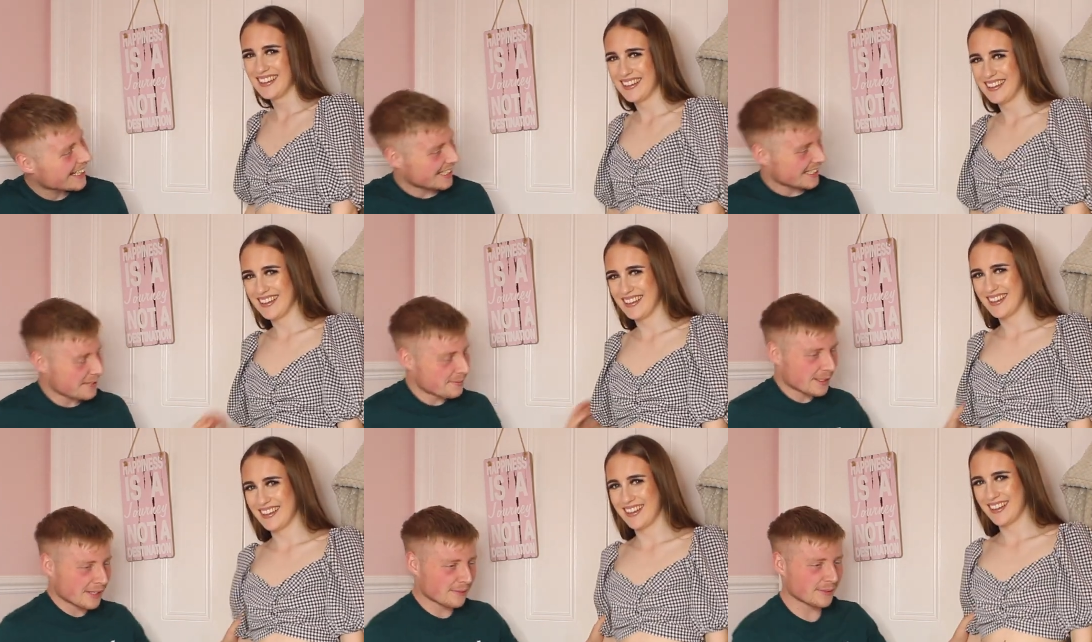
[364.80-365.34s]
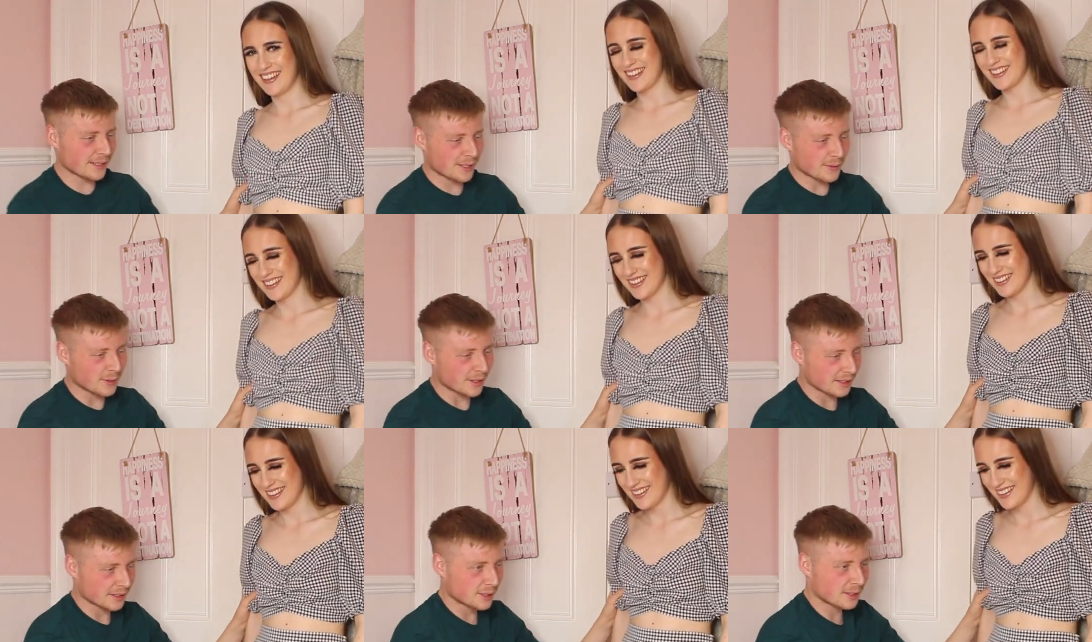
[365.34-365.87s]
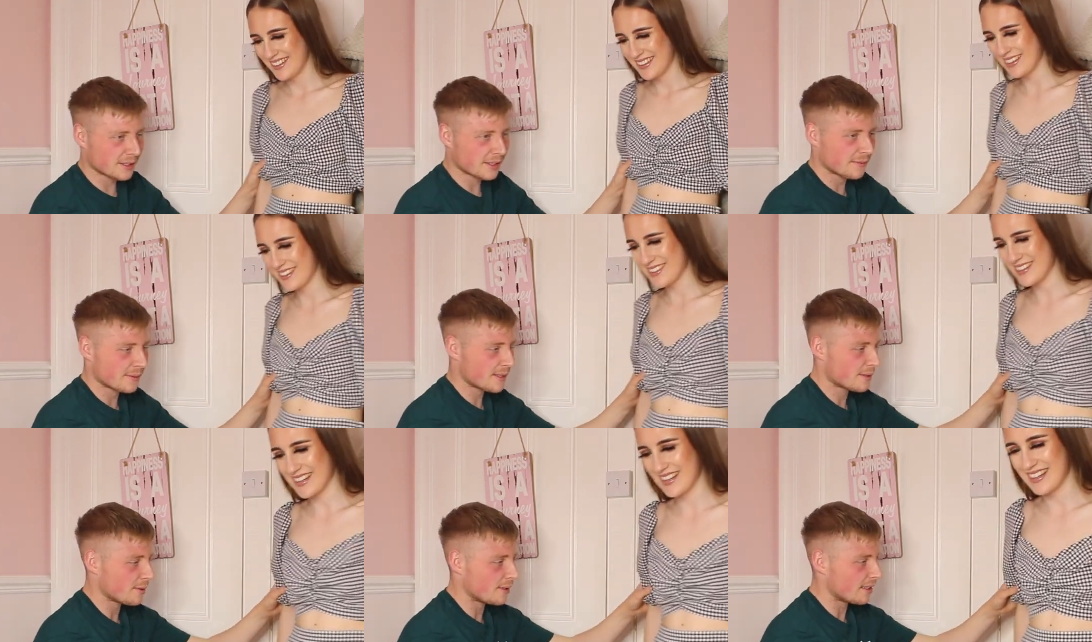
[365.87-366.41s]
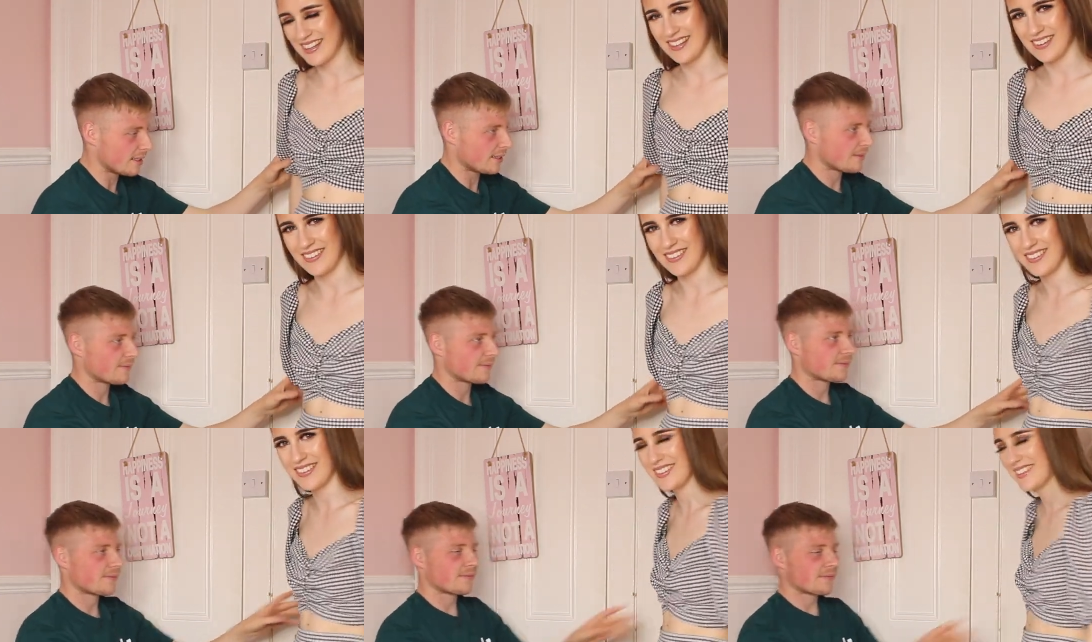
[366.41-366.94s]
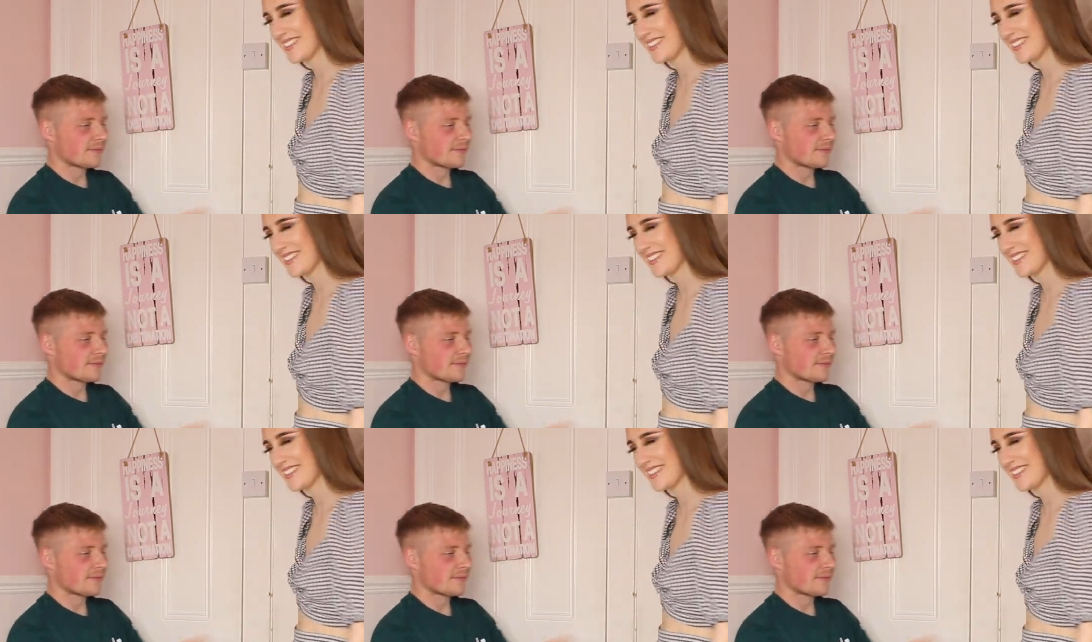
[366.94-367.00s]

Speaker 1: David, give me a twirl. Go and give me a twirl. like it though?